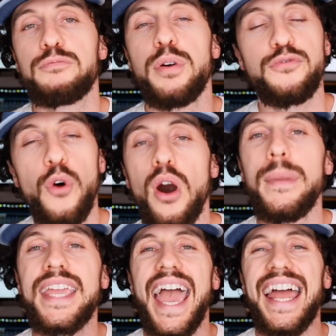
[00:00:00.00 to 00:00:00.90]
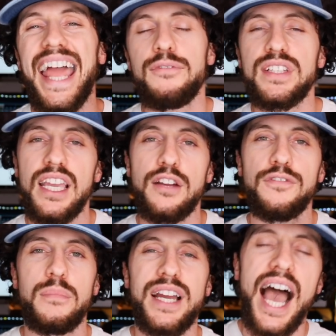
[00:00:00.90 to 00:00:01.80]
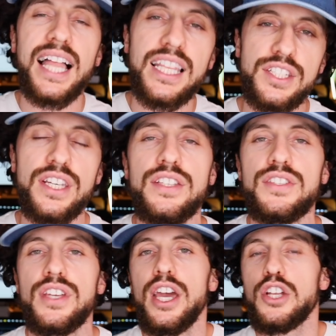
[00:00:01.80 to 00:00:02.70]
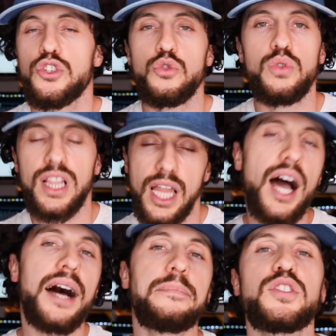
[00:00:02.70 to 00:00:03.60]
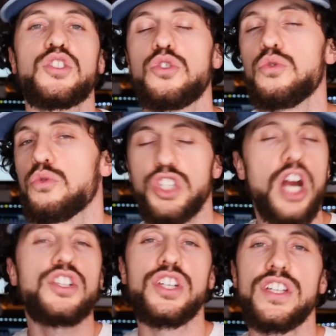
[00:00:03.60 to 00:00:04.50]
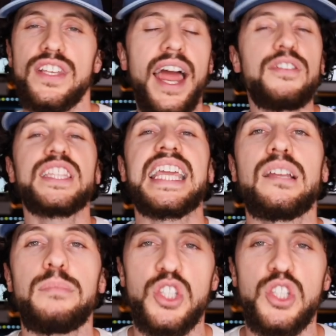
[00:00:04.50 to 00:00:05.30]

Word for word: of performing at everything from colleges to clubs to churches and everything in